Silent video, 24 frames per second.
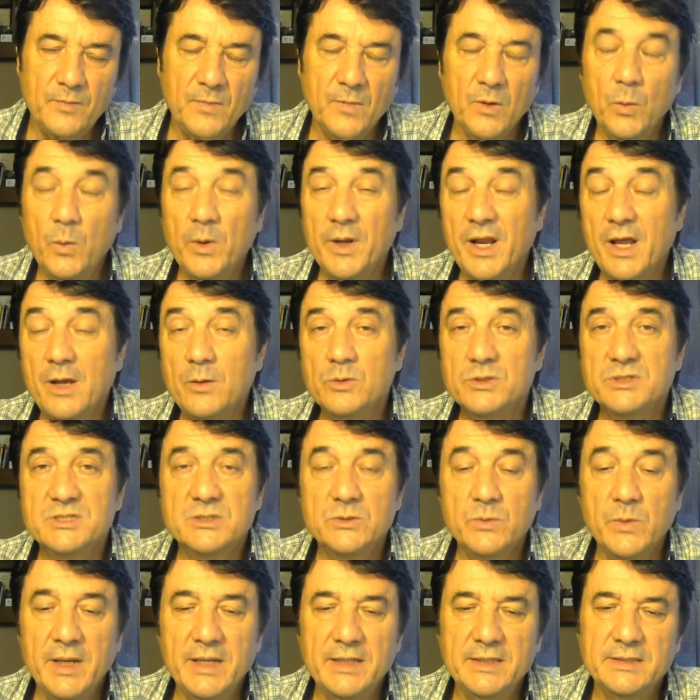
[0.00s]
when I was
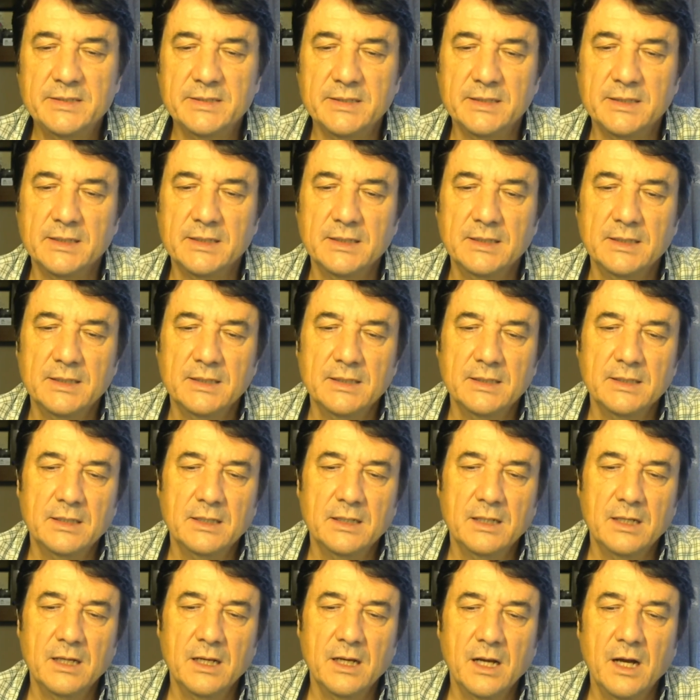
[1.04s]
20,
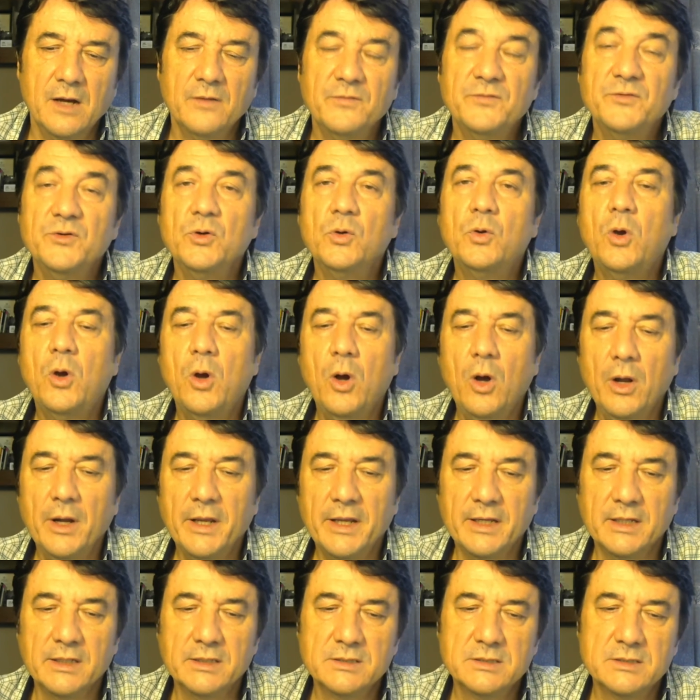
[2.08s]
a few
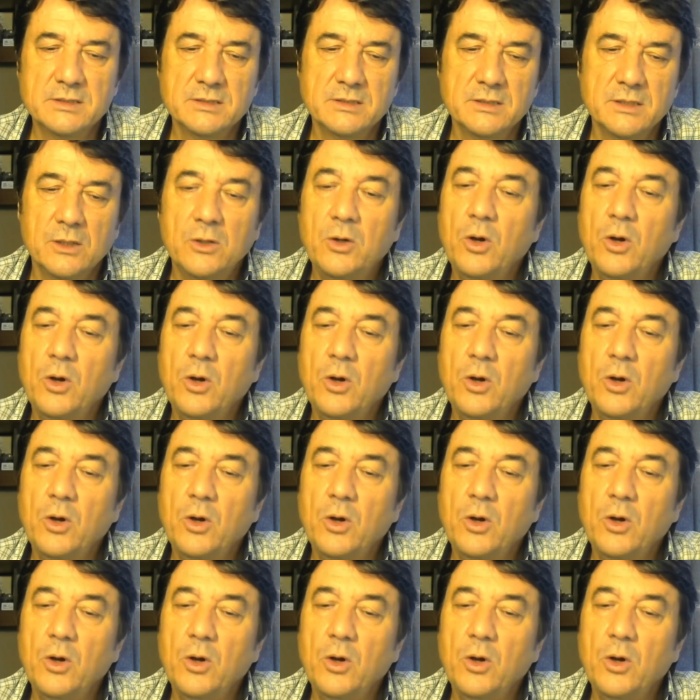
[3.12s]
colleagues